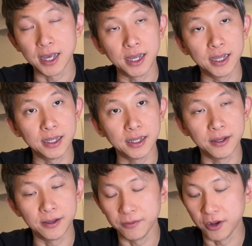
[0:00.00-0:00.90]

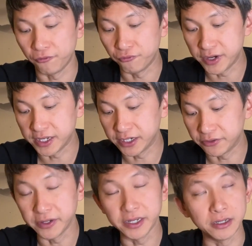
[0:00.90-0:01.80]
a
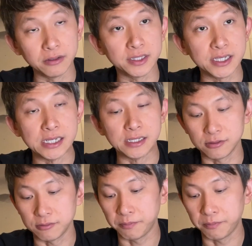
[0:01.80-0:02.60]
really good tea to